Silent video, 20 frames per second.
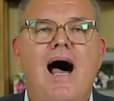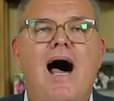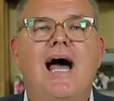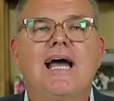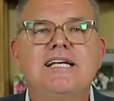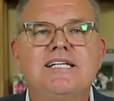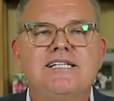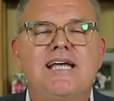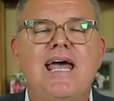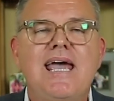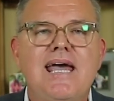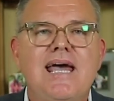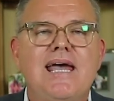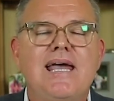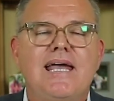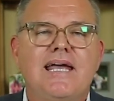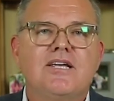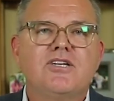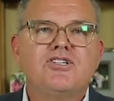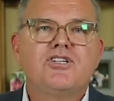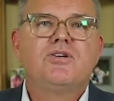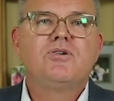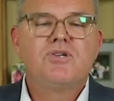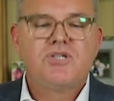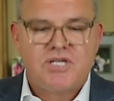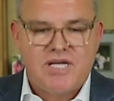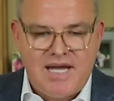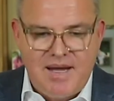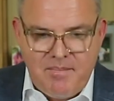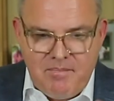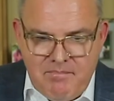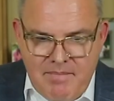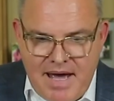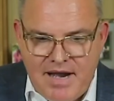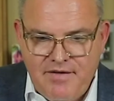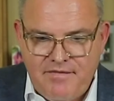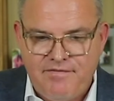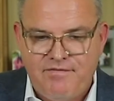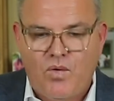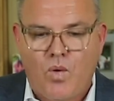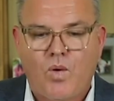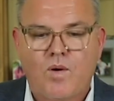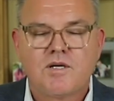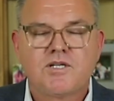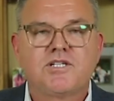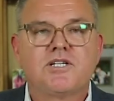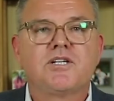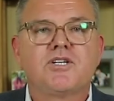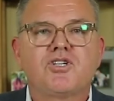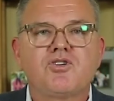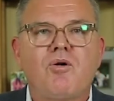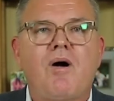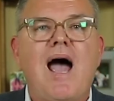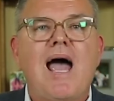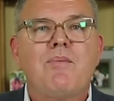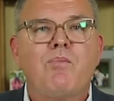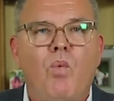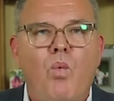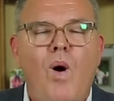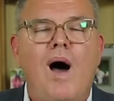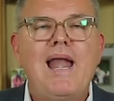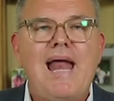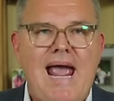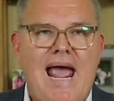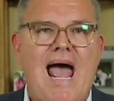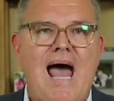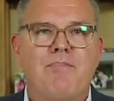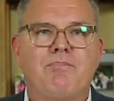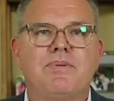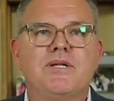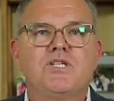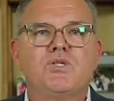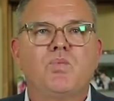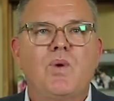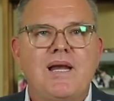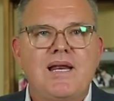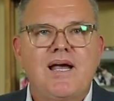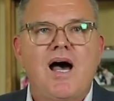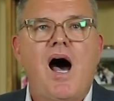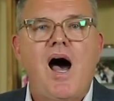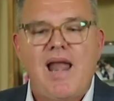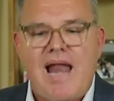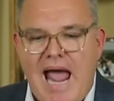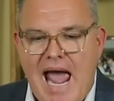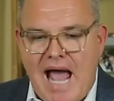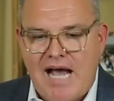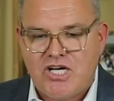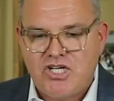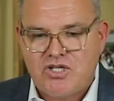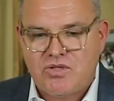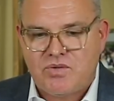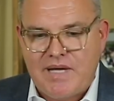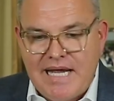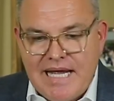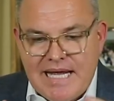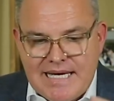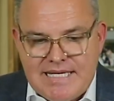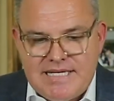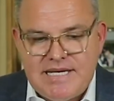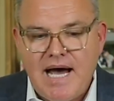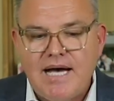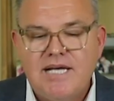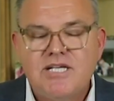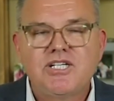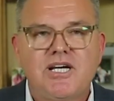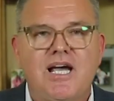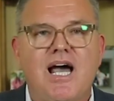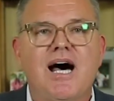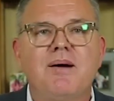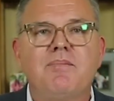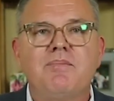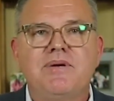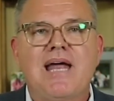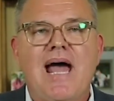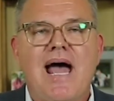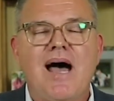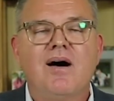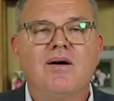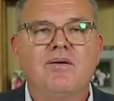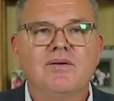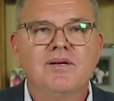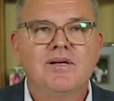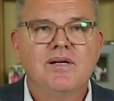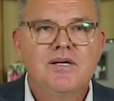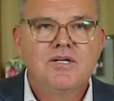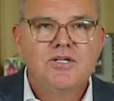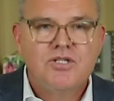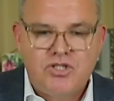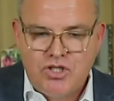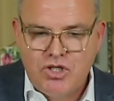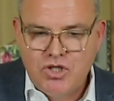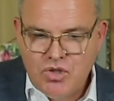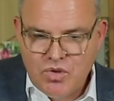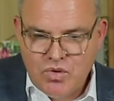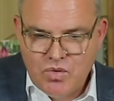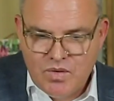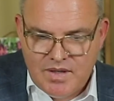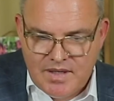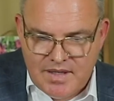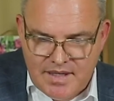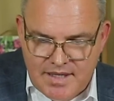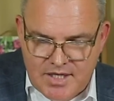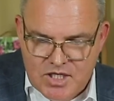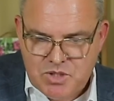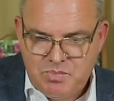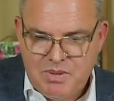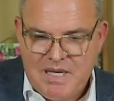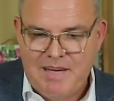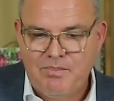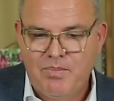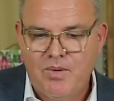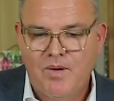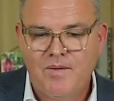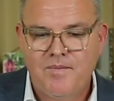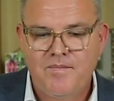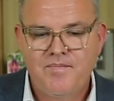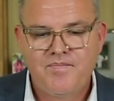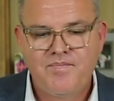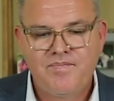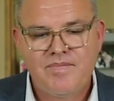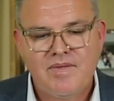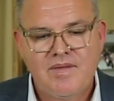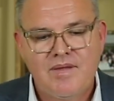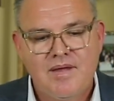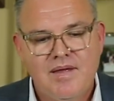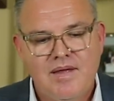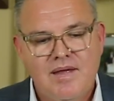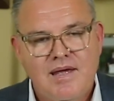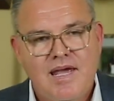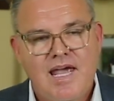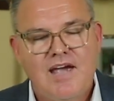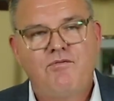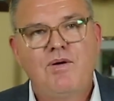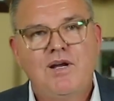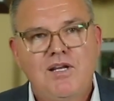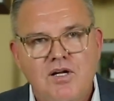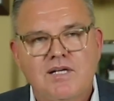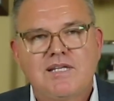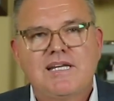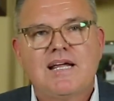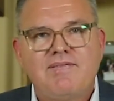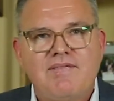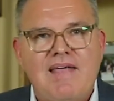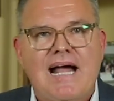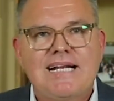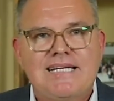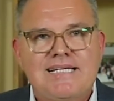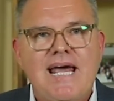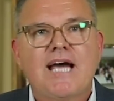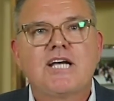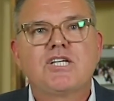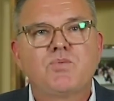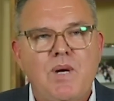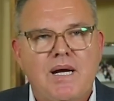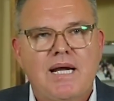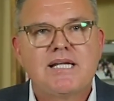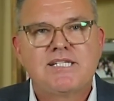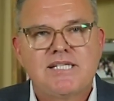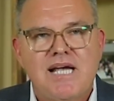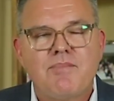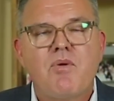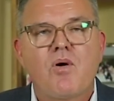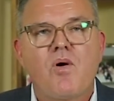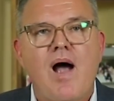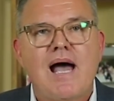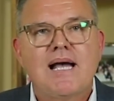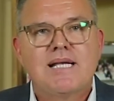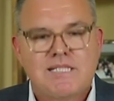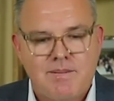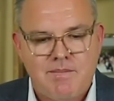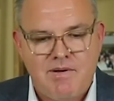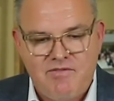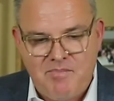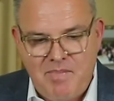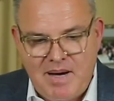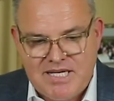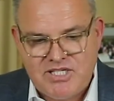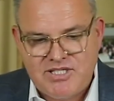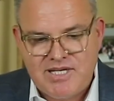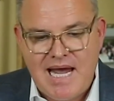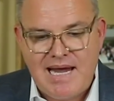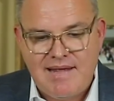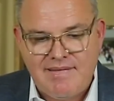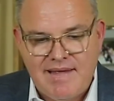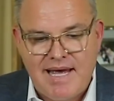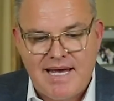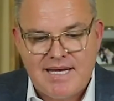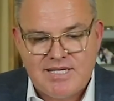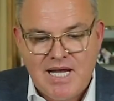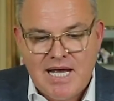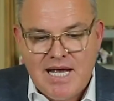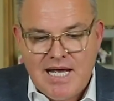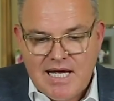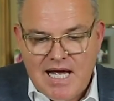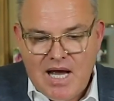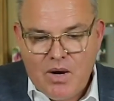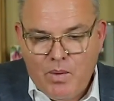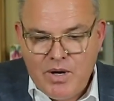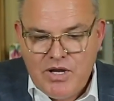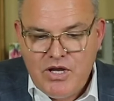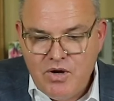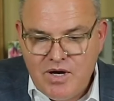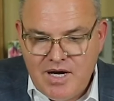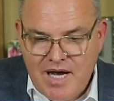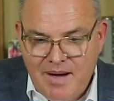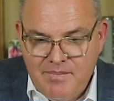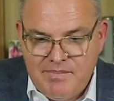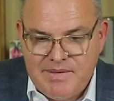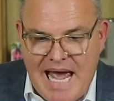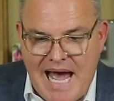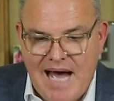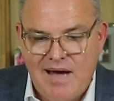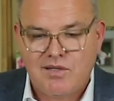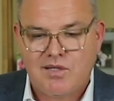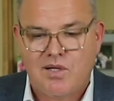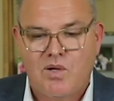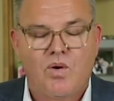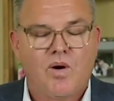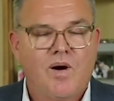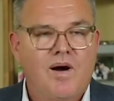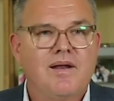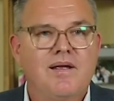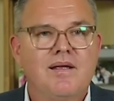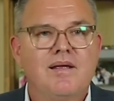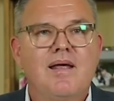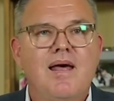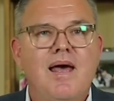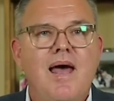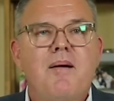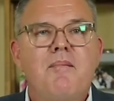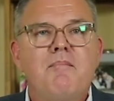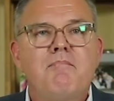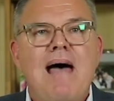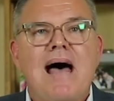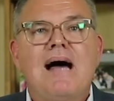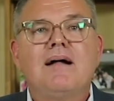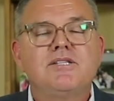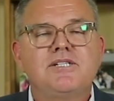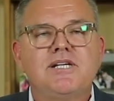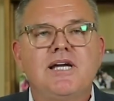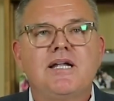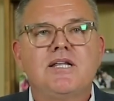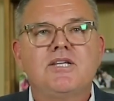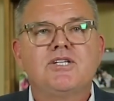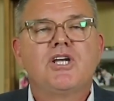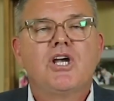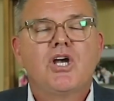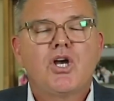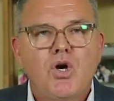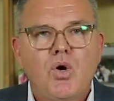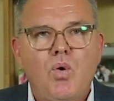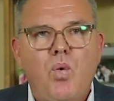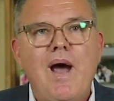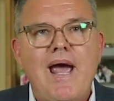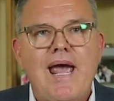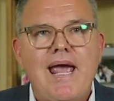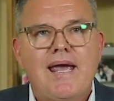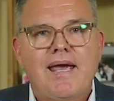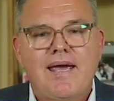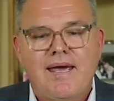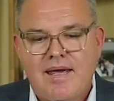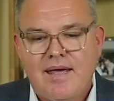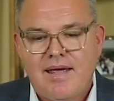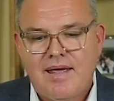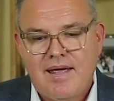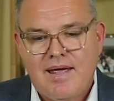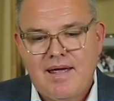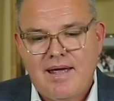Isaiah is using metaphors to describe what happens when God actually does come down to his people. If we looked at that text, we could summarize some of it by saying this, "When you come down, Lord, mountains quake